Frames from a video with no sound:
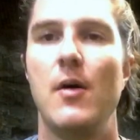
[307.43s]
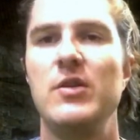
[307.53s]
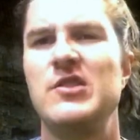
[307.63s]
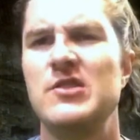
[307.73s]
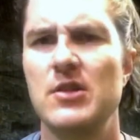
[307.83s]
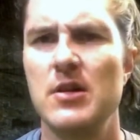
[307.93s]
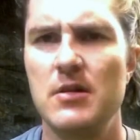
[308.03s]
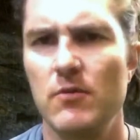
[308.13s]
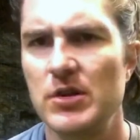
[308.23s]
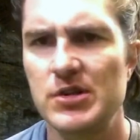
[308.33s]
which is a
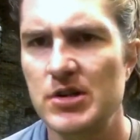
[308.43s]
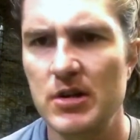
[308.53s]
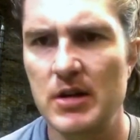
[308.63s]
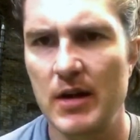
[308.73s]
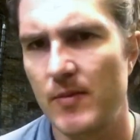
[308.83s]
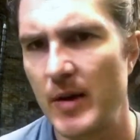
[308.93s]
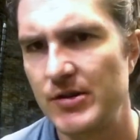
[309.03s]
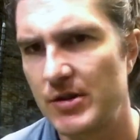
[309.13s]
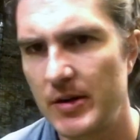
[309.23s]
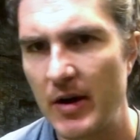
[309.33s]
good thing for
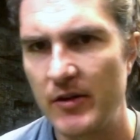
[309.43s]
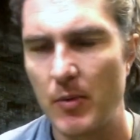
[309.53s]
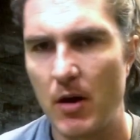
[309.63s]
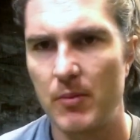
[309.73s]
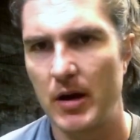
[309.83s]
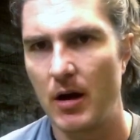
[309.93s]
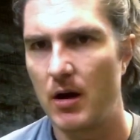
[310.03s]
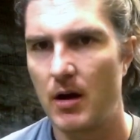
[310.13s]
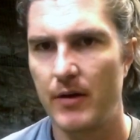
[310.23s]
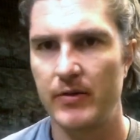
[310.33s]
Major League Baseball
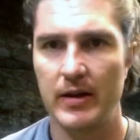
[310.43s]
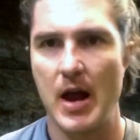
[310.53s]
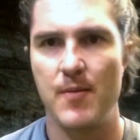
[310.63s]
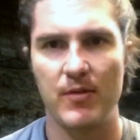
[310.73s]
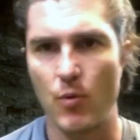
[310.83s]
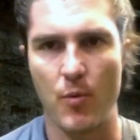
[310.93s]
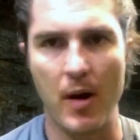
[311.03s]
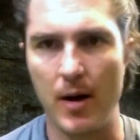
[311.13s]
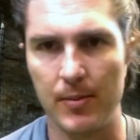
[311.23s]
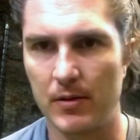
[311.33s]
because the game is more
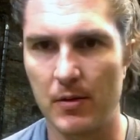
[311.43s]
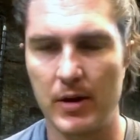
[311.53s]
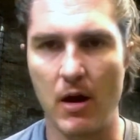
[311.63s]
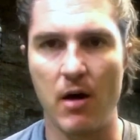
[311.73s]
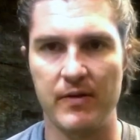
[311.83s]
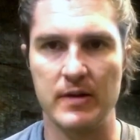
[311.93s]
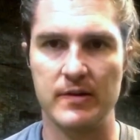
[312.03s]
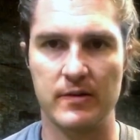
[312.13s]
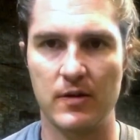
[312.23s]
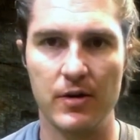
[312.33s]
popular when
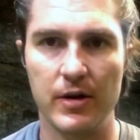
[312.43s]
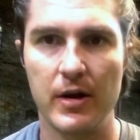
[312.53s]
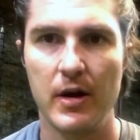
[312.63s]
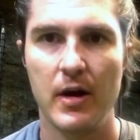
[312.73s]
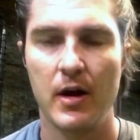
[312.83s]
offense is good.